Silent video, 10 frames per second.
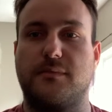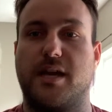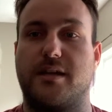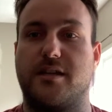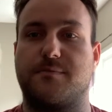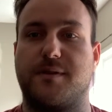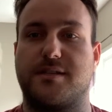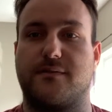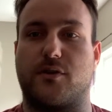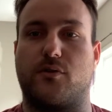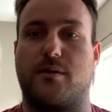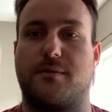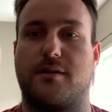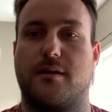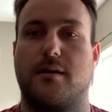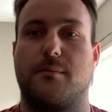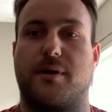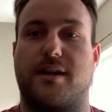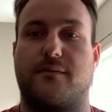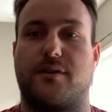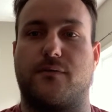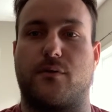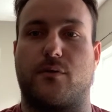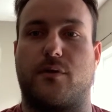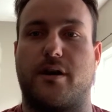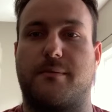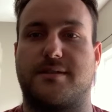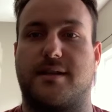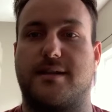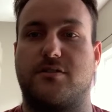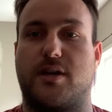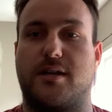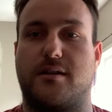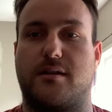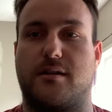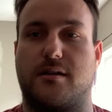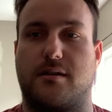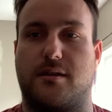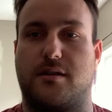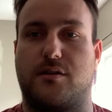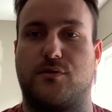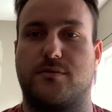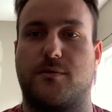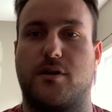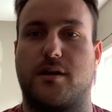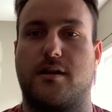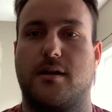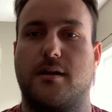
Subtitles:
And each piece of equipment might have different requirements. And as you get into the used market,